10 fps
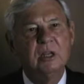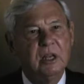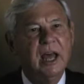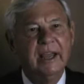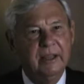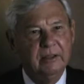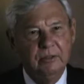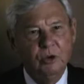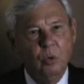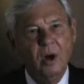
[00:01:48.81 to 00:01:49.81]
like
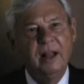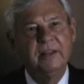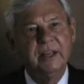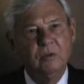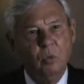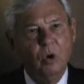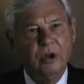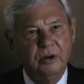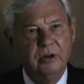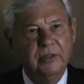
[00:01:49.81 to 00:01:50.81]
the quality of
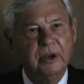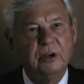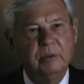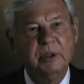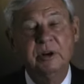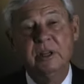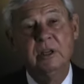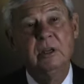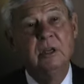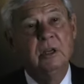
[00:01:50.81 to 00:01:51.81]
water in their community,